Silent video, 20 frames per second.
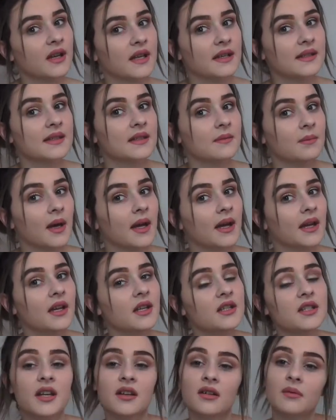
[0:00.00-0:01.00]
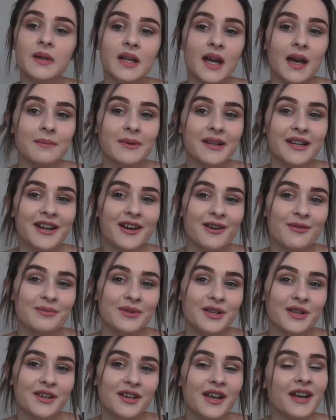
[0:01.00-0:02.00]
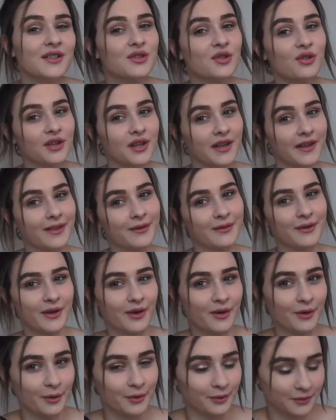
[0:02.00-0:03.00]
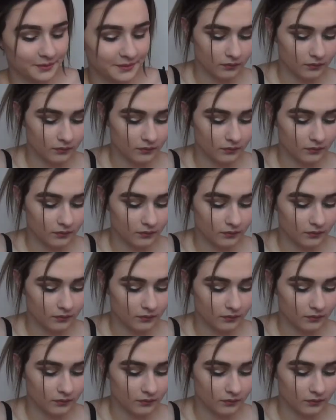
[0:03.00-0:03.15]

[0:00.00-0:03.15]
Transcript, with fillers: insta page and i'll be happy to help you and talk you through it all